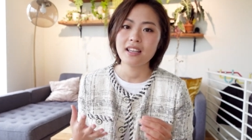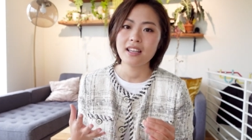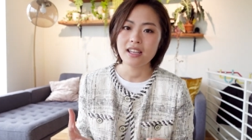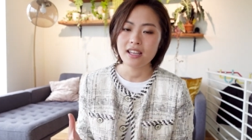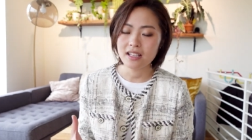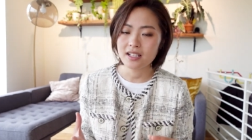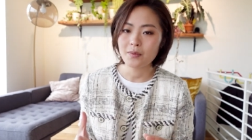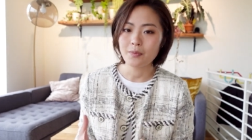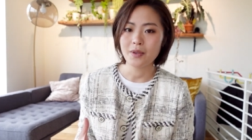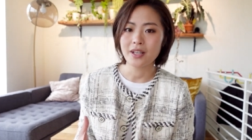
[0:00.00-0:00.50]

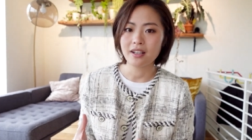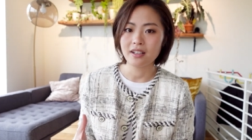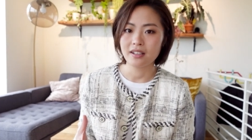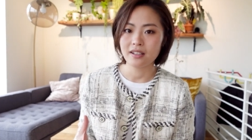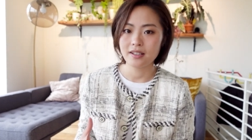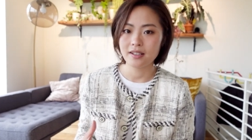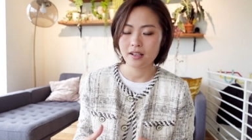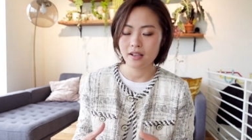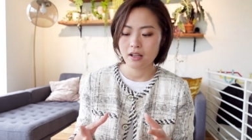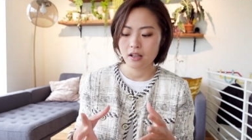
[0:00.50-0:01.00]
is
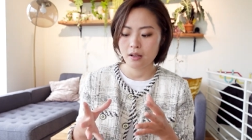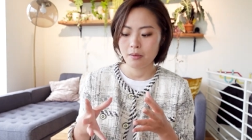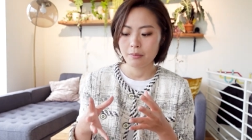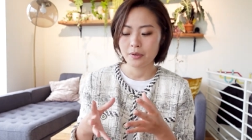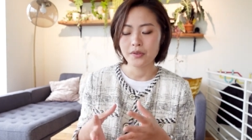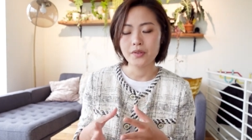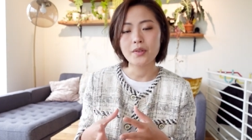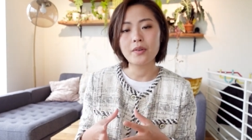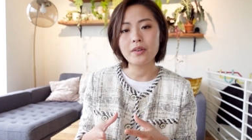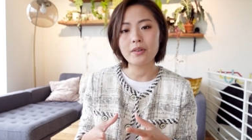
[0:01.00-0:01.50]
because
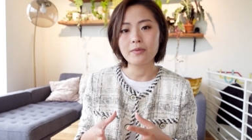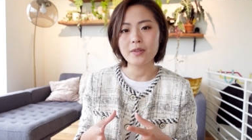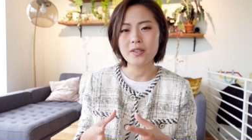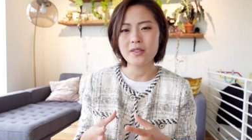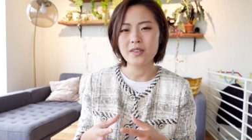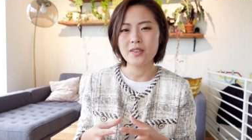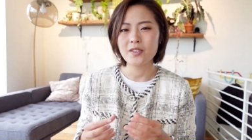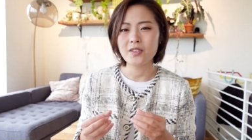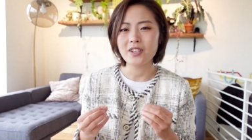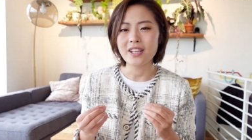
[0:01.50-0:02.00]
persona
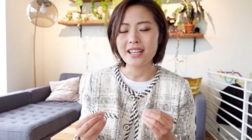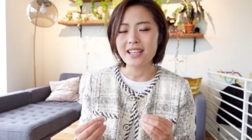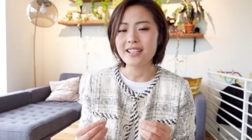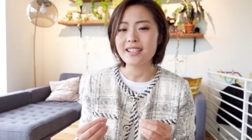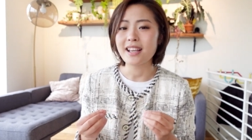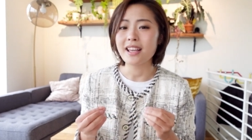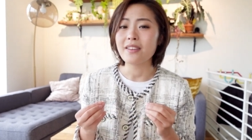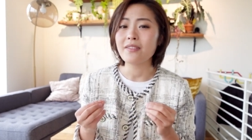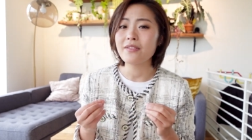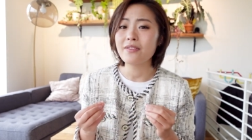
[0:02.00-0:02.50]
research
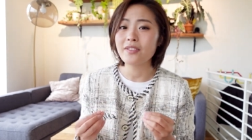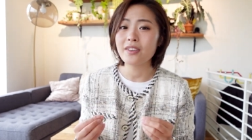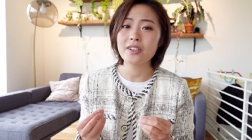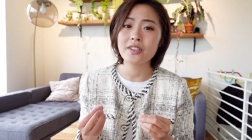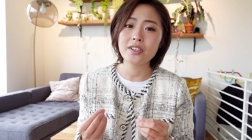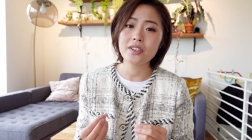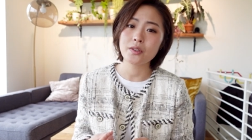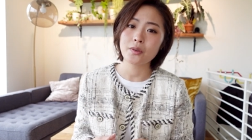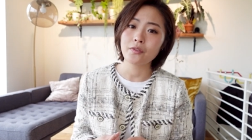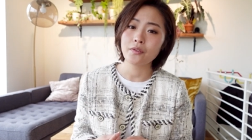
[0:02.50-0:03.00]
is a
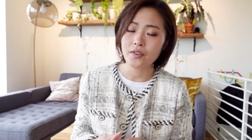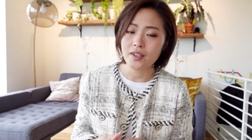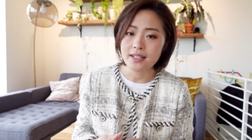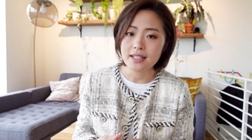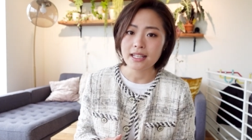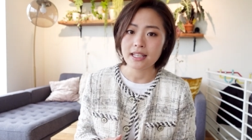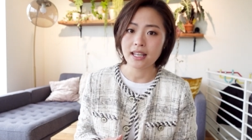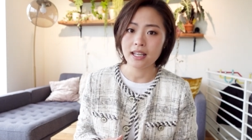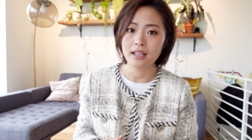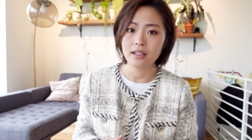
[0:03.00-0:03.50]
very
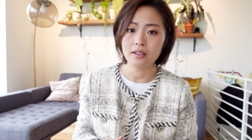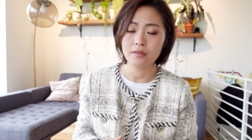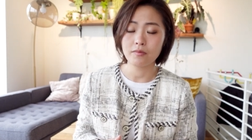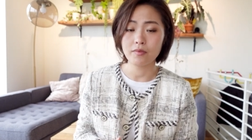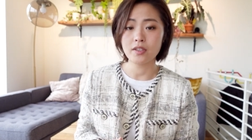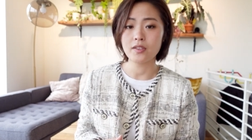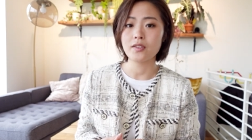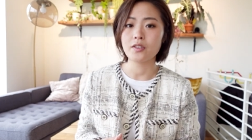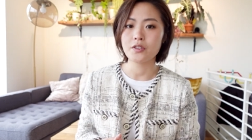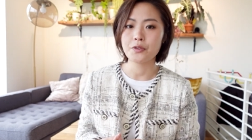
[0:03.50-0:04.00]
sophisticated
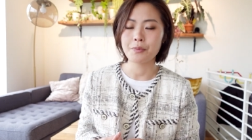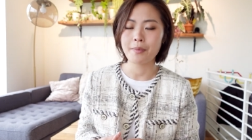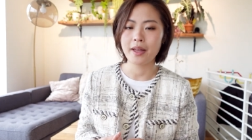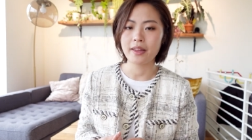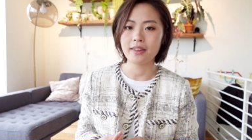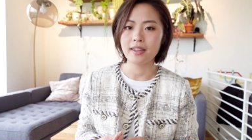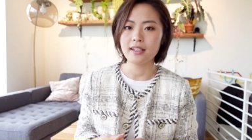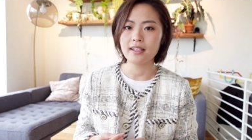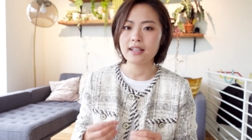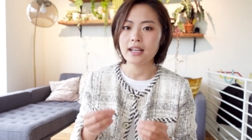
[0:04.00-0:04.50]
research
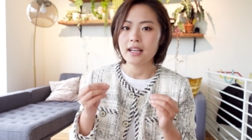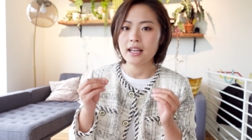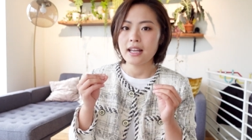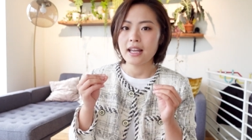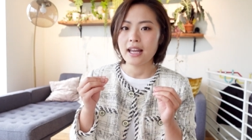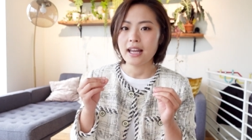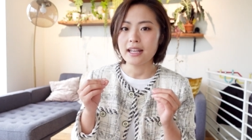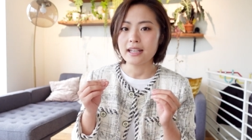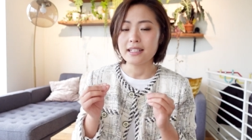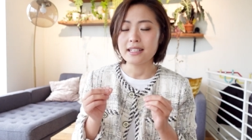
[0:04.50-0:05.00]
method,
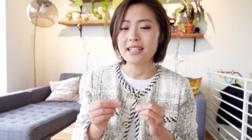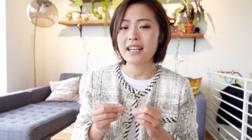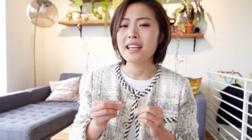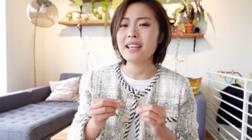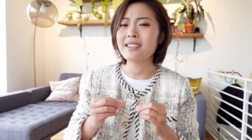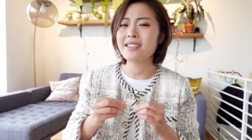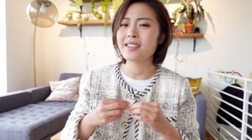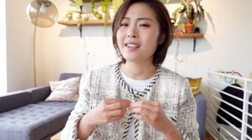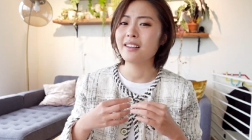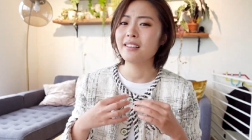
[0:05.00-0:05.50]
and it
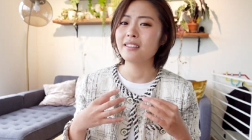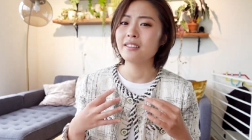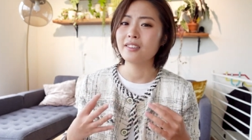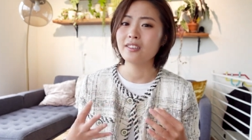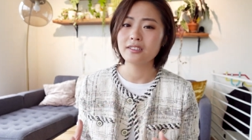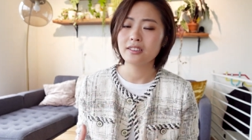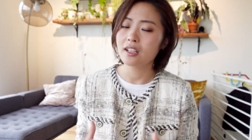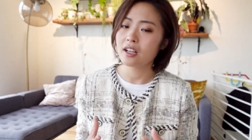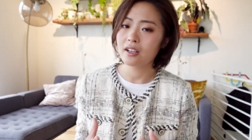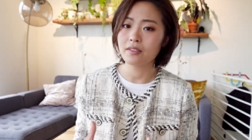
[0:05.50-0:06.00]
takes a
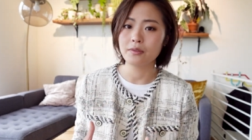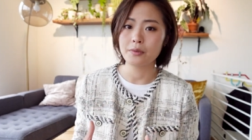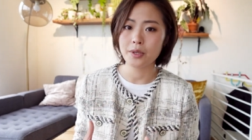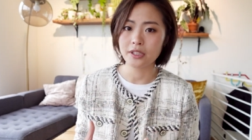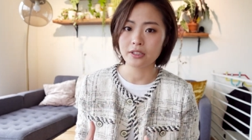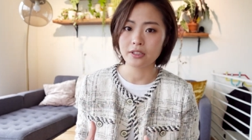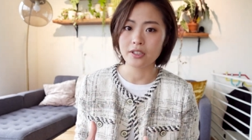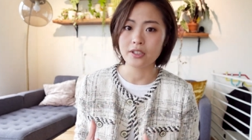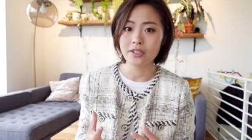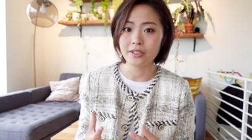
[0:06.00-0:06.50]
lot of
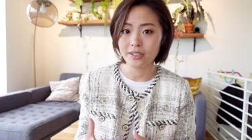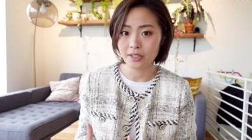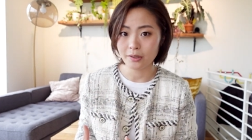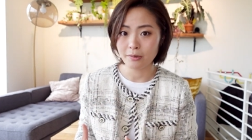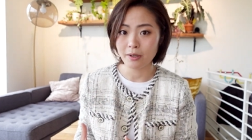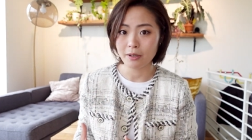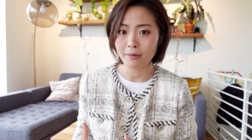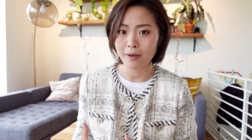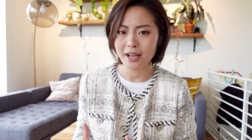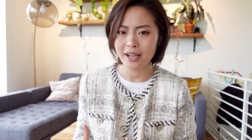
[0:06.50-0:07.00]
rigor to
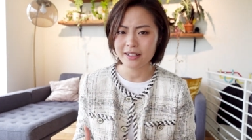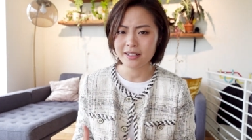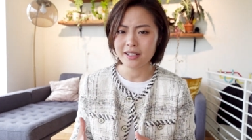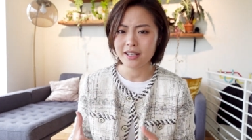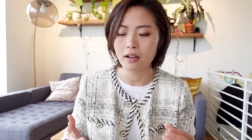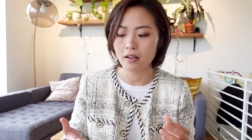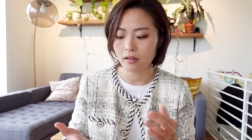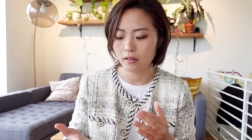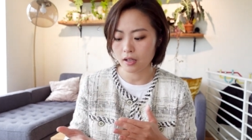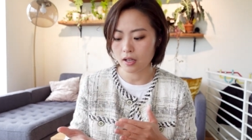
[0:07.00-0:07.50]
do it right.
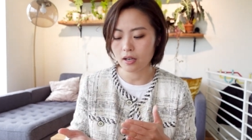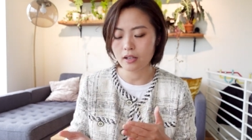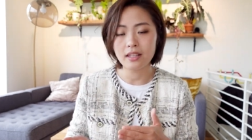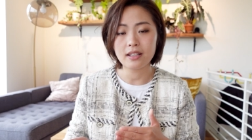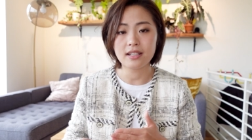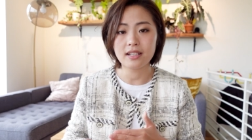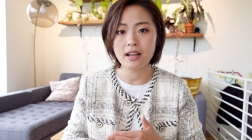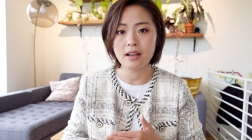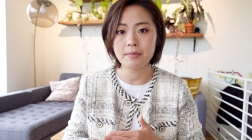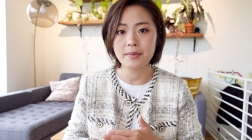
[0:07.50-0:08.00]
A lot of
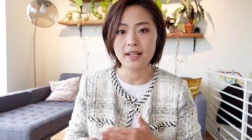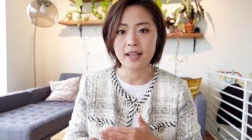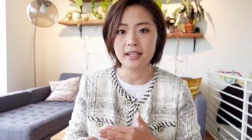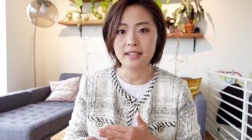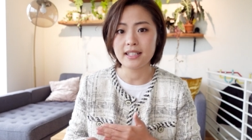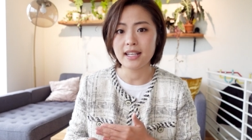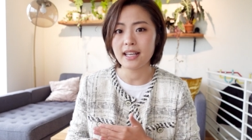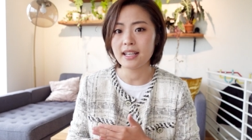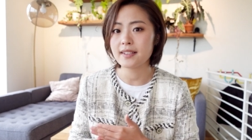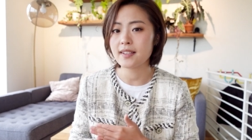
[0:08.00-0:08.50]
the times
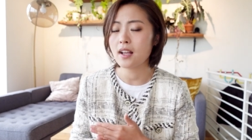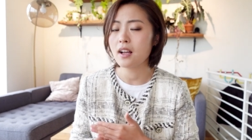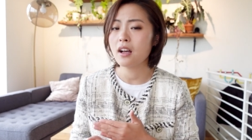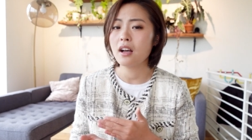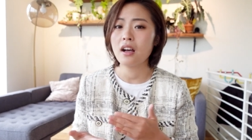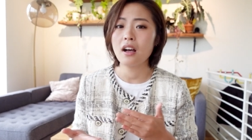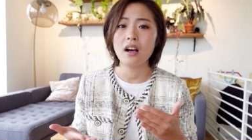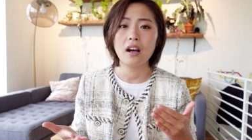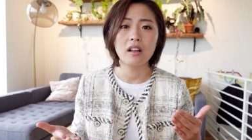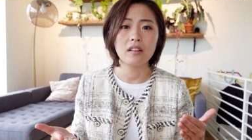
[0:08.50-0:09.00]
it takes
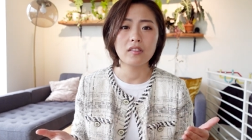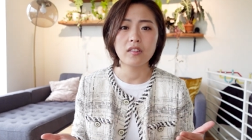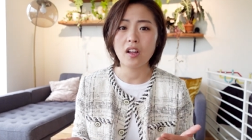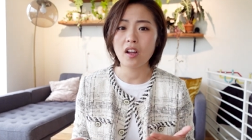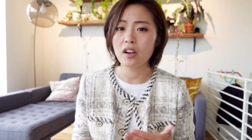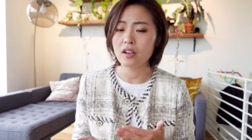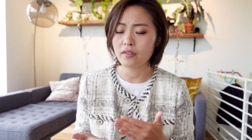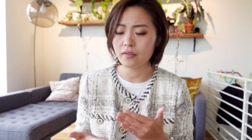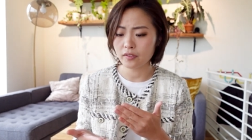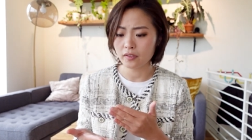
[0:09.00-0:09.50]
a
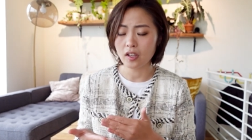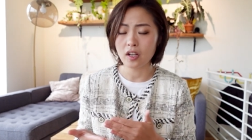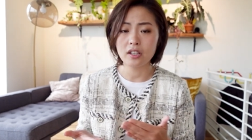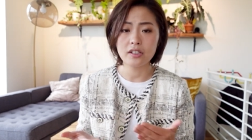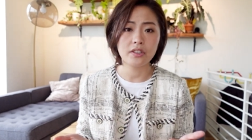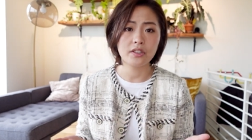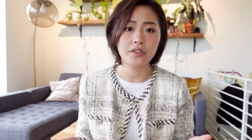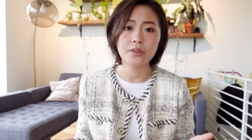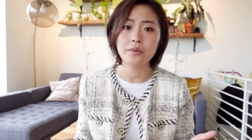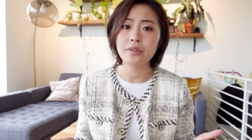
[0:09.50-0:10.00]
lot of
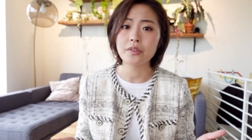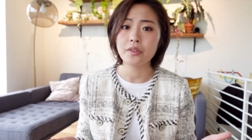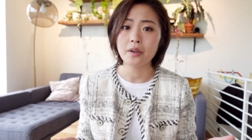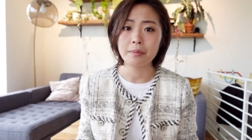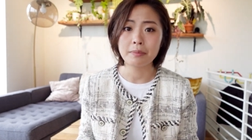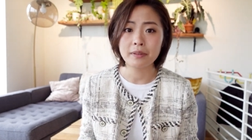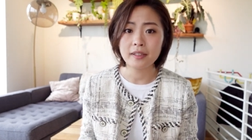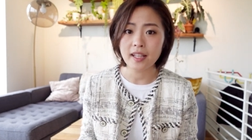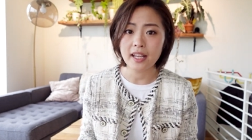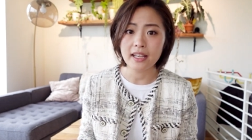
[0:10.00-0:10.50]
longitudinal
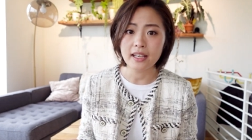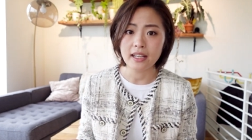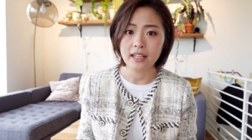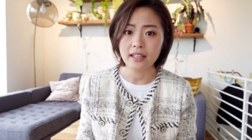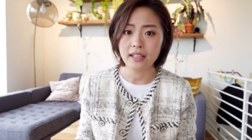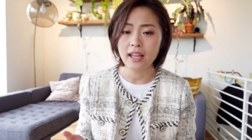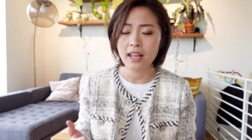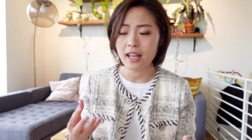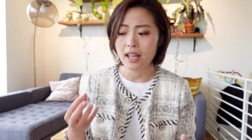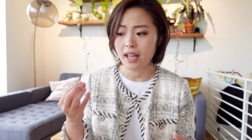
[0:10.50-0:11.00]

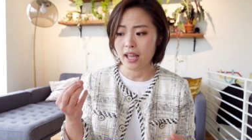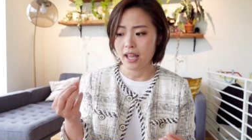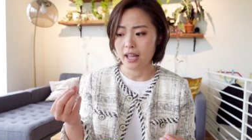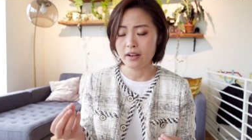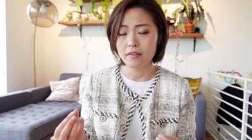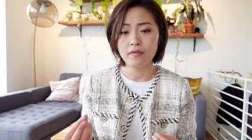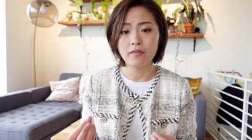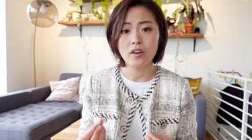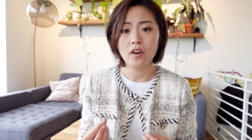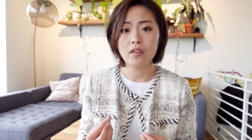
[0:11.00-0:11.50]
planning and
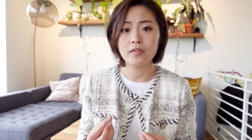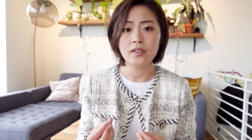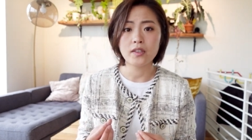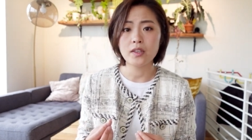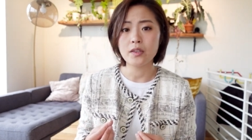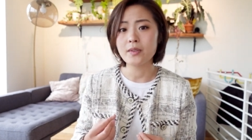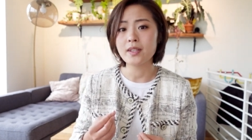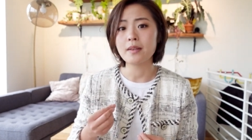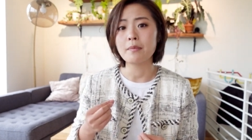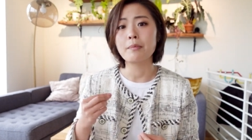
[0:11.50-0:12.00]
involves
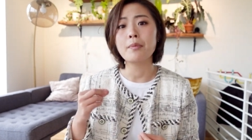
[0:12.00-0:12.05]
using